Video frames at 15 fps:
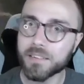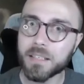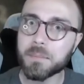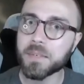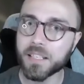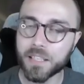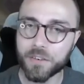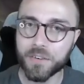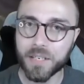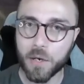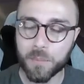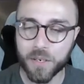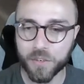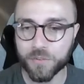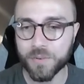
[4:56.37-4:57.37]
seemed to clear it
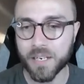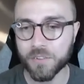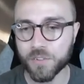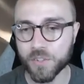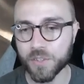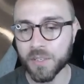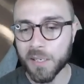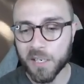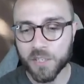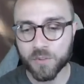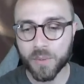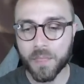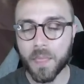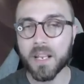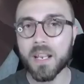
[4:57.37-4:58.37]
out much faster.
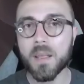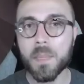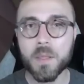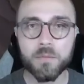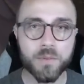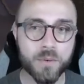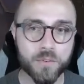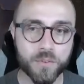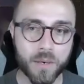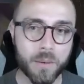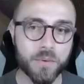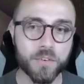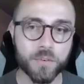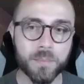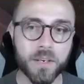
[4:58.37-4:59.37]
So I think in the future, I
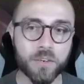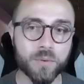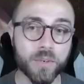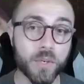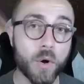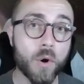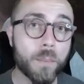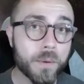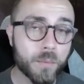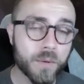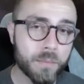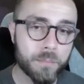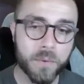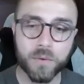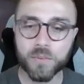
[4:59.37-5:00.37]
would just make sure to open
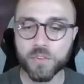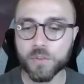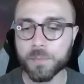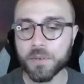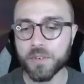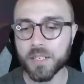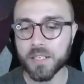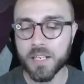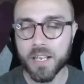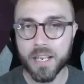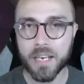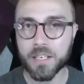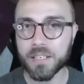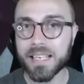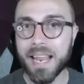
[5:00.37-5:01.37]
with Bone Spirit
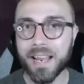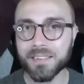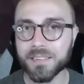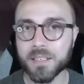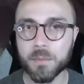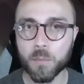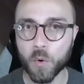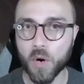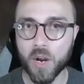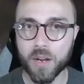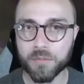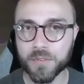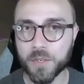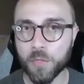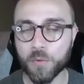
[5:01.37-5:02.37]
and cast it more
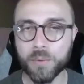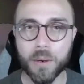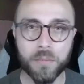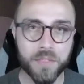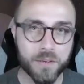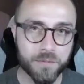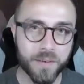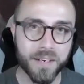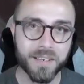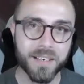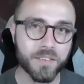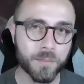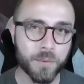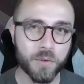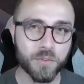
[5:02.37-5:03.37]
often throughout the fight,
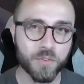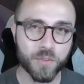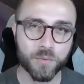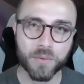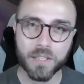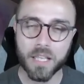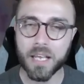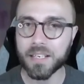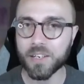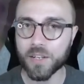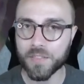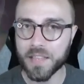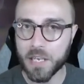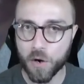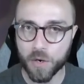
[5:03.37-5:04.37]
as opposed to relying
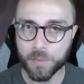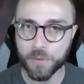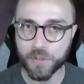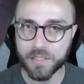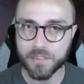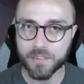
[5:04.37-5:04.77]
on the armor